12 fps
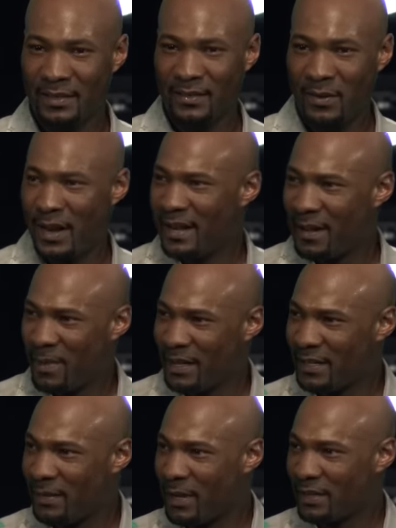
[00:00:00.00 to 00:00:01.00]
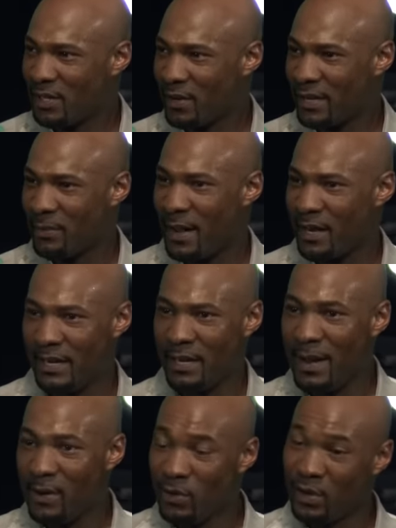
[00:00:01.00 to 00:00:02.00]
Right? Am I, am I talking to anybody?
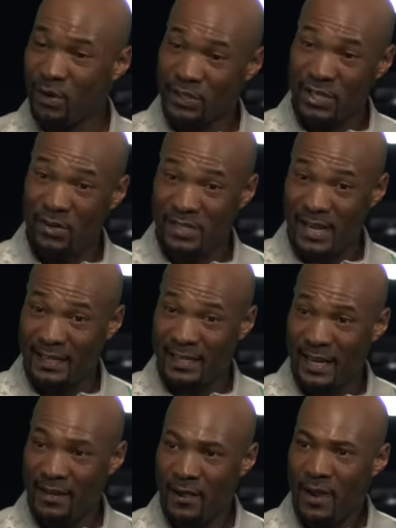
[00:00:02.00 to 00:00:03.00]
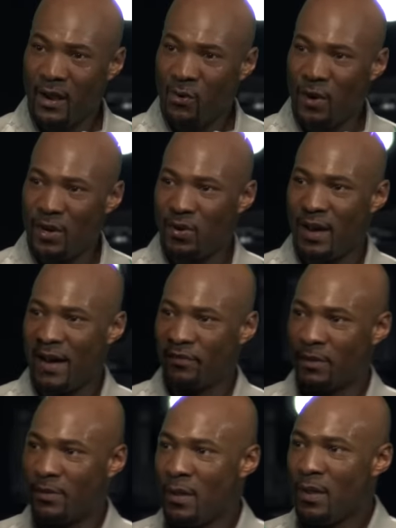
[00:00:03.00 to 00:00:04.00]
Anybody want to go to church like that where you don't have
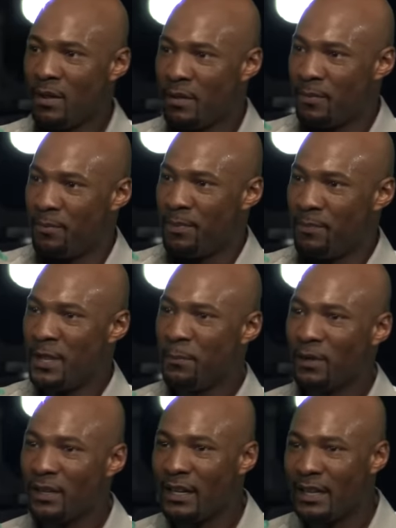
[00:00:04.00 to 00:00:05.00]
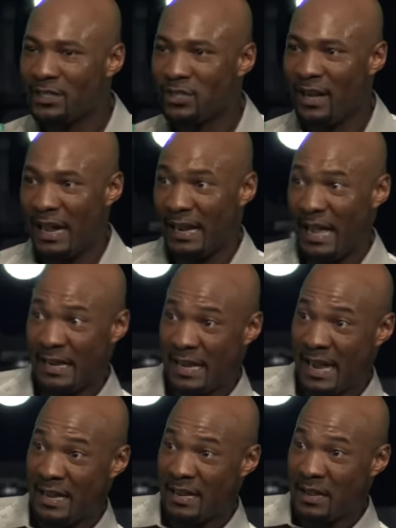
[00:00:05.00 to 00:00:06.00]
to, people looking at you like, I
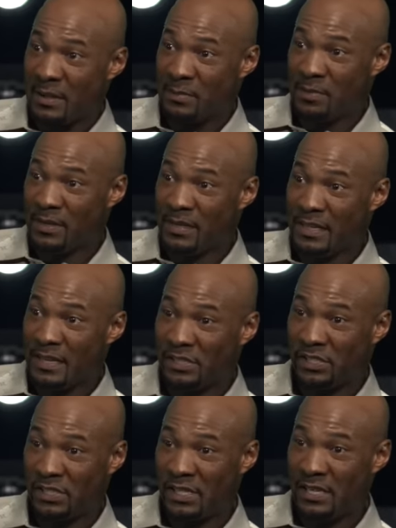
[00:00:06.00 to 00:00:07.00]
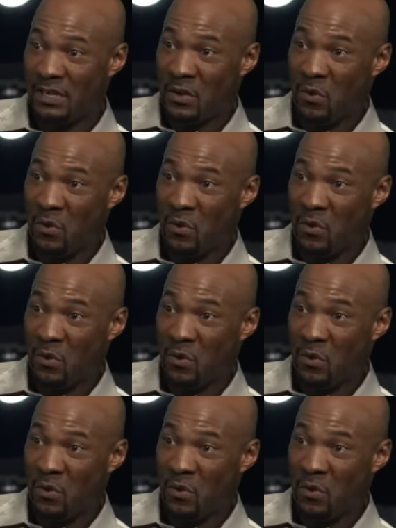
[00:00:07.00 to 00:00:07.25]
can't believe she